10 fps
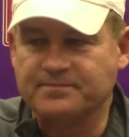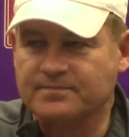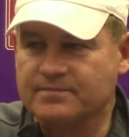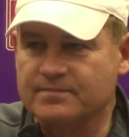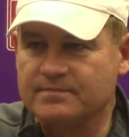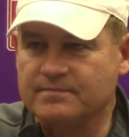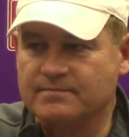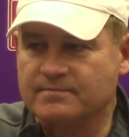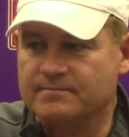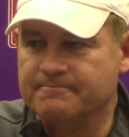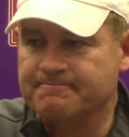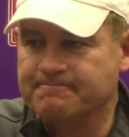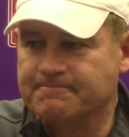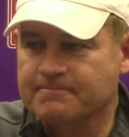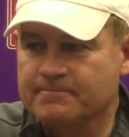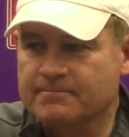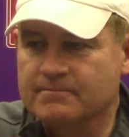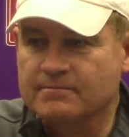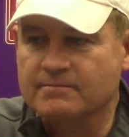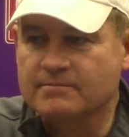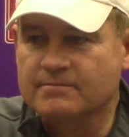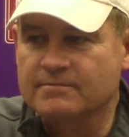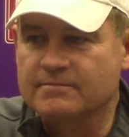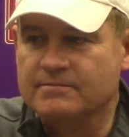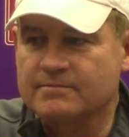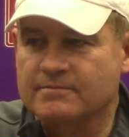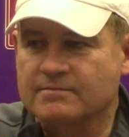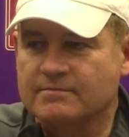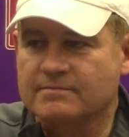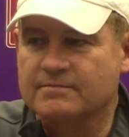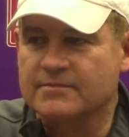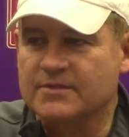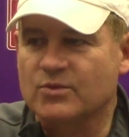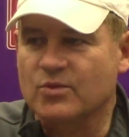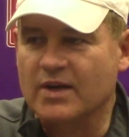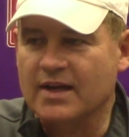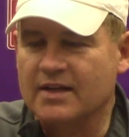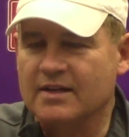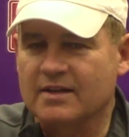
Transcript: Nothing is said.